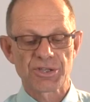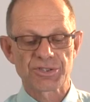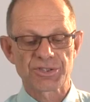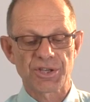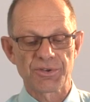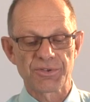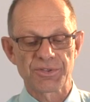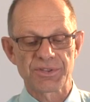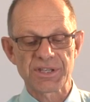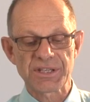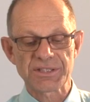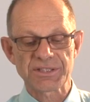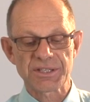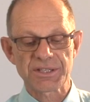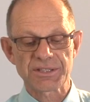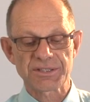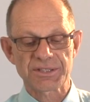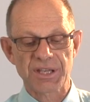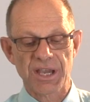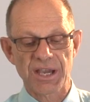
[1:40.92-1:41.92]
So this
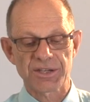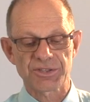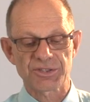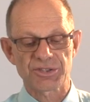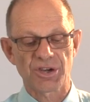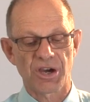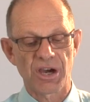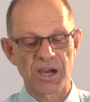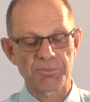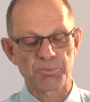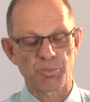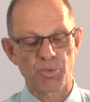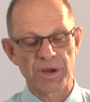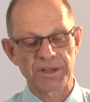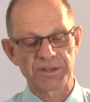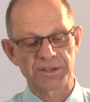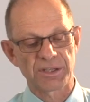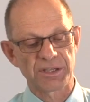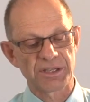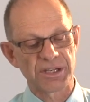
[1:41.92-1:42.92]
is a type
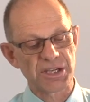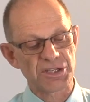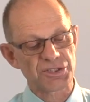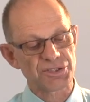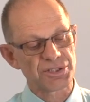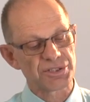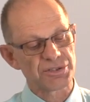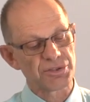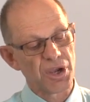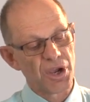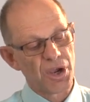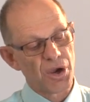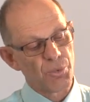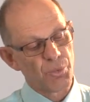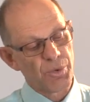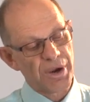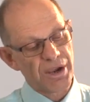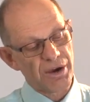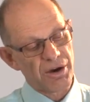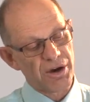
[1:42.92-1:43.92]
1 connection
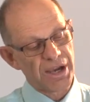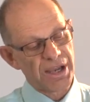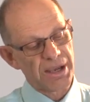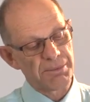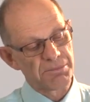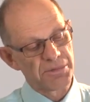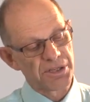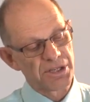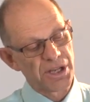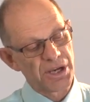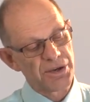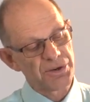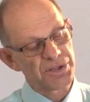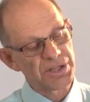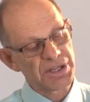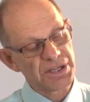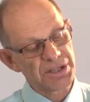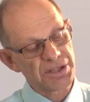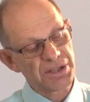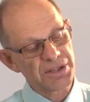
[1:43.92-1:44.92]
where I am
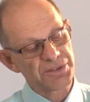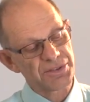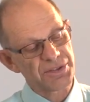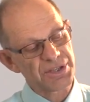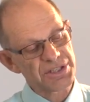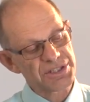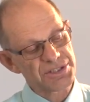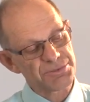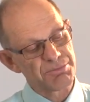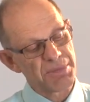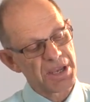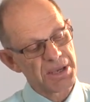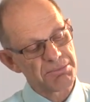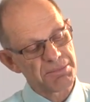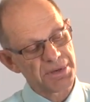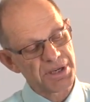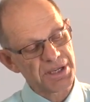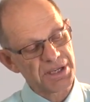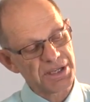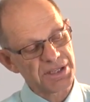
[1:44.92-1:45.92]
loading this
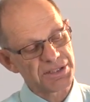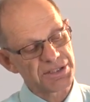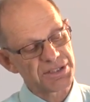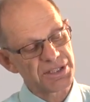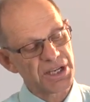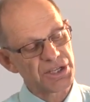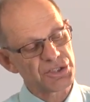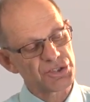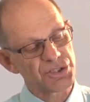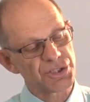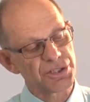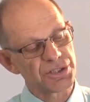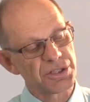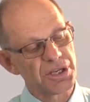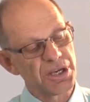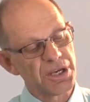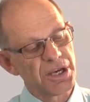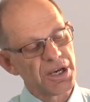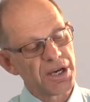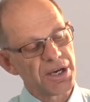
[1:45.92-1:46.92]
member in
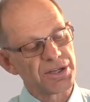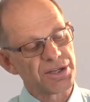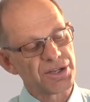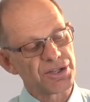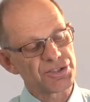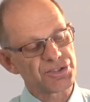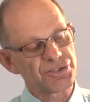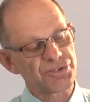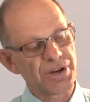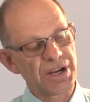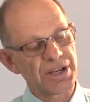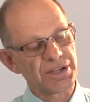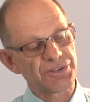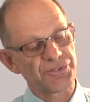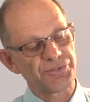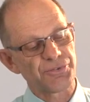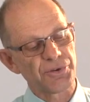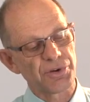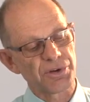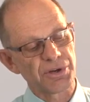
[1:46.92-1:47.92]
tension and it's
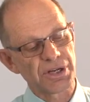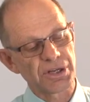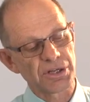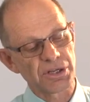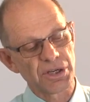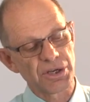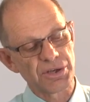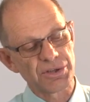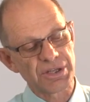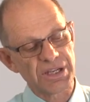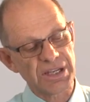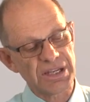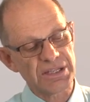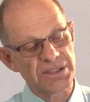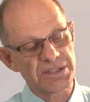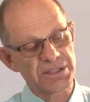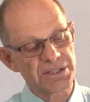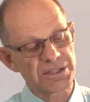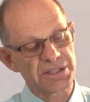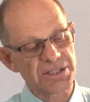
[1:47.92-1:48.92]
transferring load
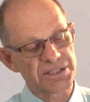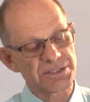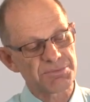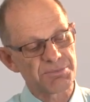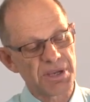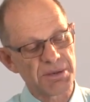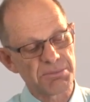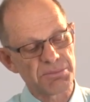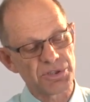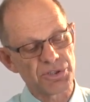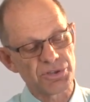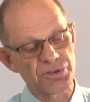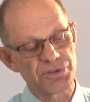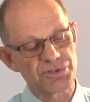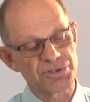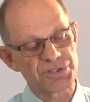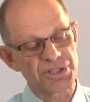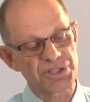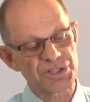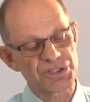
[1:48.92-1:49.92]
into this member
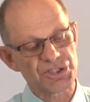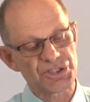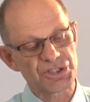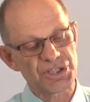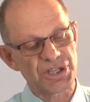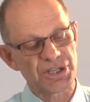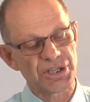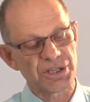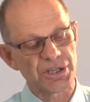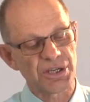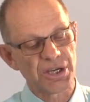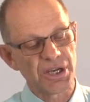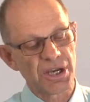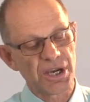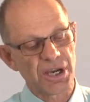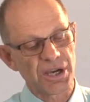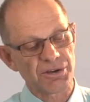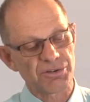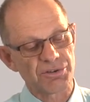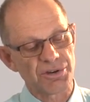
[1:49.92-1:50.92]
using shear
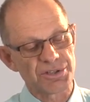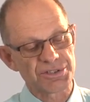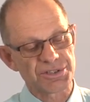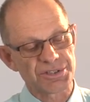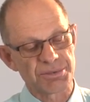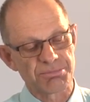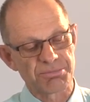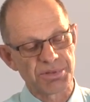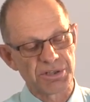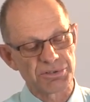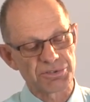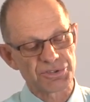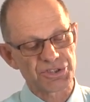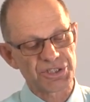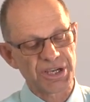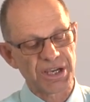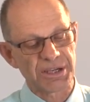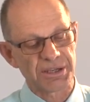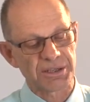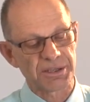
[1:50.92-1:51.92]
across the bolt
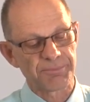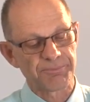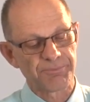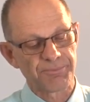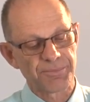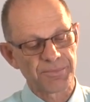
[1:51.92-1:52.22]
shank.